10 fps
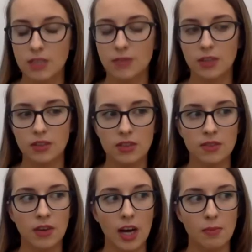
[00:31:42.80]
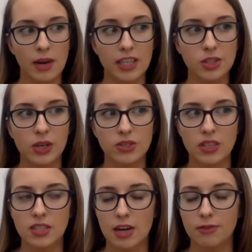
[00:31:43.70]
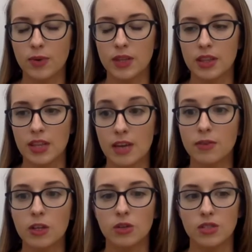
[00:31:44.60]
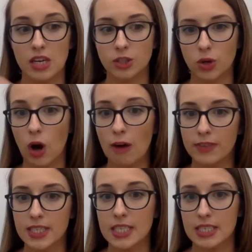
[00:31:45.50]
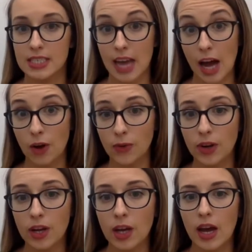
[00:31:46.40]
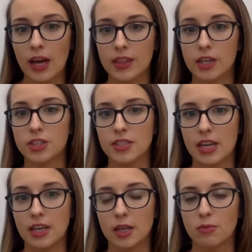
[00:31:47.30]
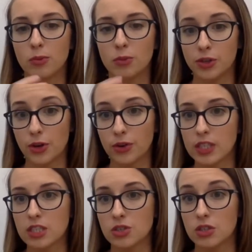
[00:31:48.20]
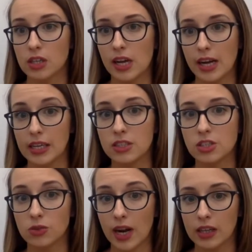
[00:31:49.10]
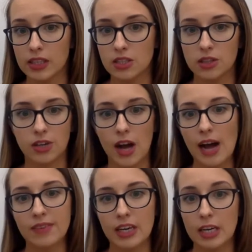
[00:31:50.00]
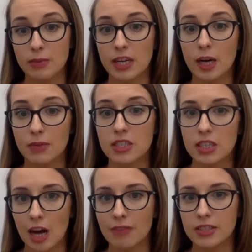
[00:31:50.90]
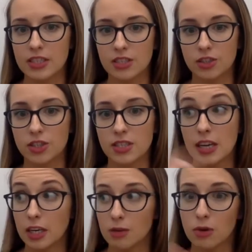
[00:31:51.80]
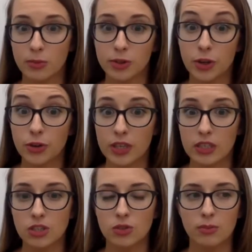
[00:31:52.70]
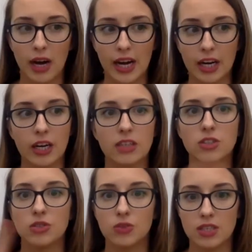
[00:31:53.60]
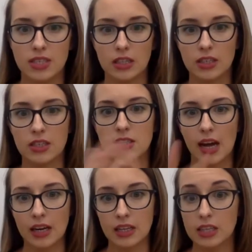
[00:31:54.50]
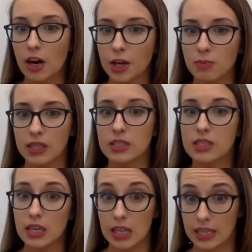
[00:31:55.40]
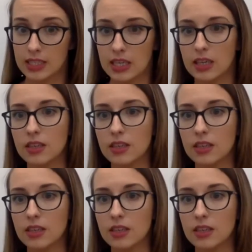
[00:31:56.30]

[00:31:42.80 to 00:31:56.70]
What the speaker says: for escrows and stuff, they've closed the escrow offices down, and they're just sending mobile notaries to the clients directly. So they're not having anybody come into the offices. They're just sending a mobile notary to the buyer, to the seller, signing the documents, and that's it.